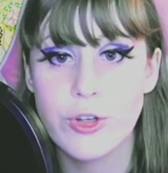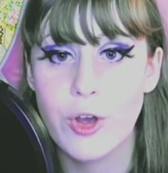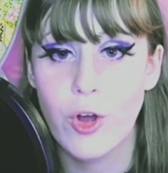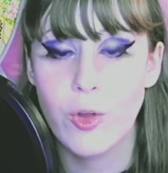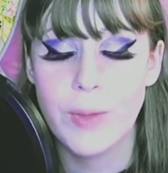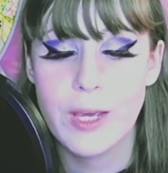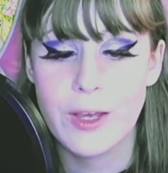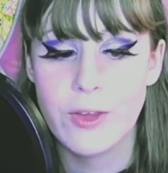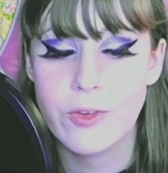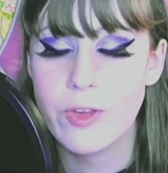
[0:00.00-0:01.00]
y'all,
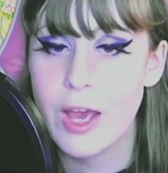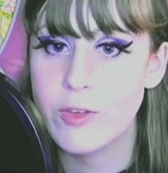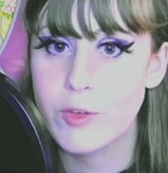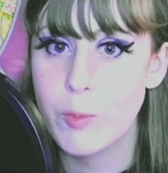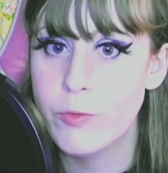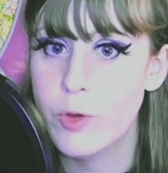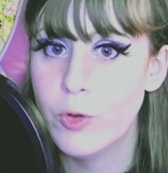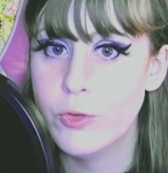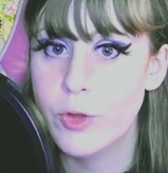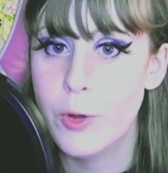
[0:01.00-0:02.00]
because as some of
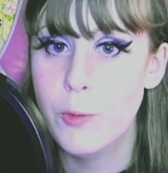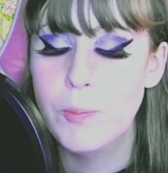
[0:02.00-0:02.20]
y'all know,